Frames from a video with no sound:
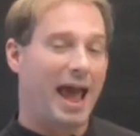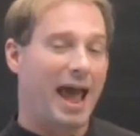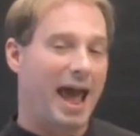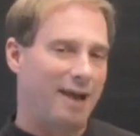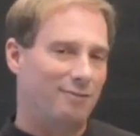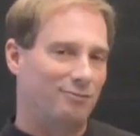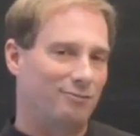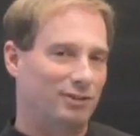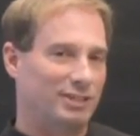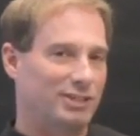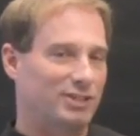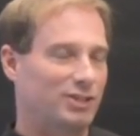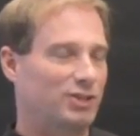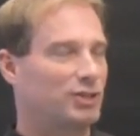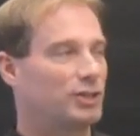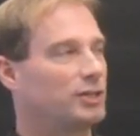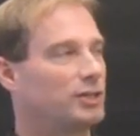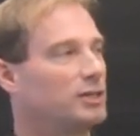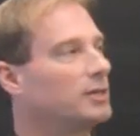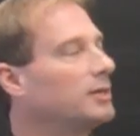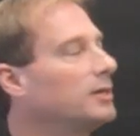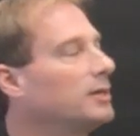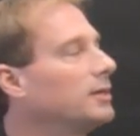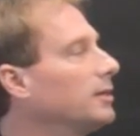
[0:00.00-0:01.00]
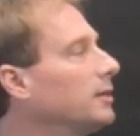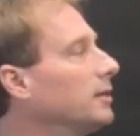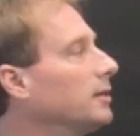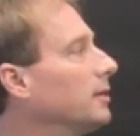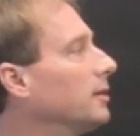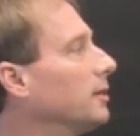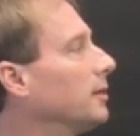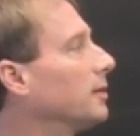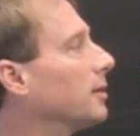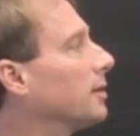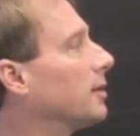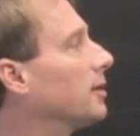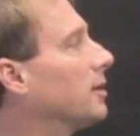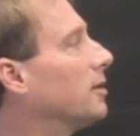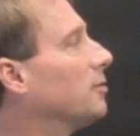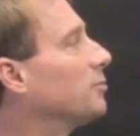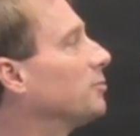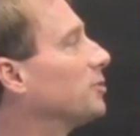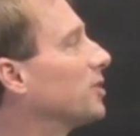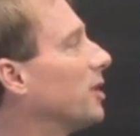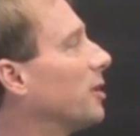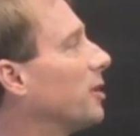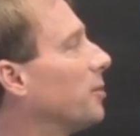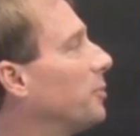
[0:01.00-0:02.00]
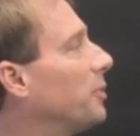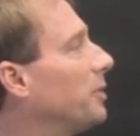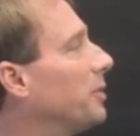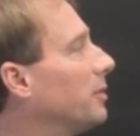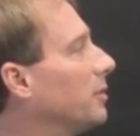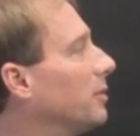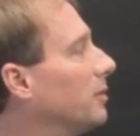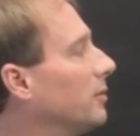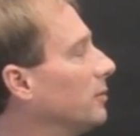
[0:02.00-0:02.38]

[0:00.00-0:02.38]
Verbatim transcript: average comes up